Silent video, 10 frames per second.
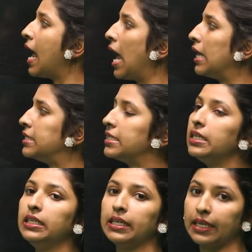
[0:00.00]
answer
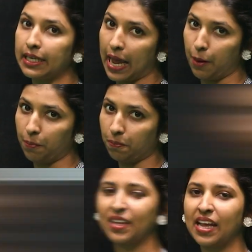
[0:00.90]
came.
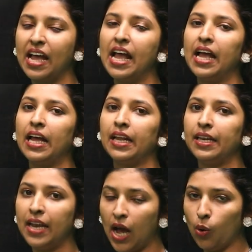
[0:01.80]

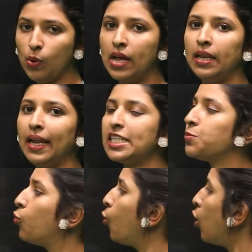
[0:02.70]
Now let's
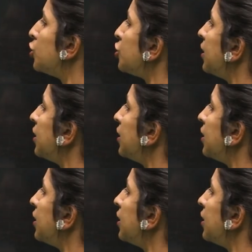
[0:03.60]
move on to